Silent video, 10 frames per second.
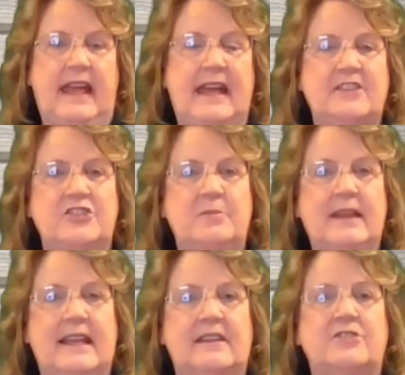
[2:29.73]
As you
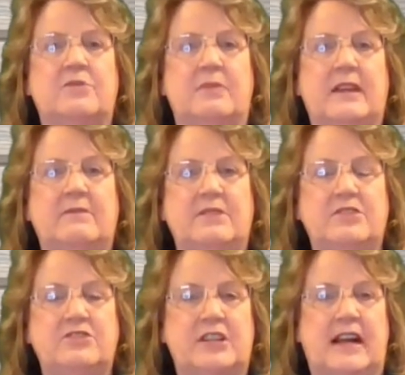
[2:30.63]
begin to read with
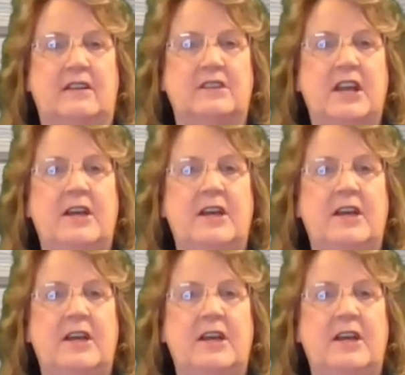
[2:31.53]
your child,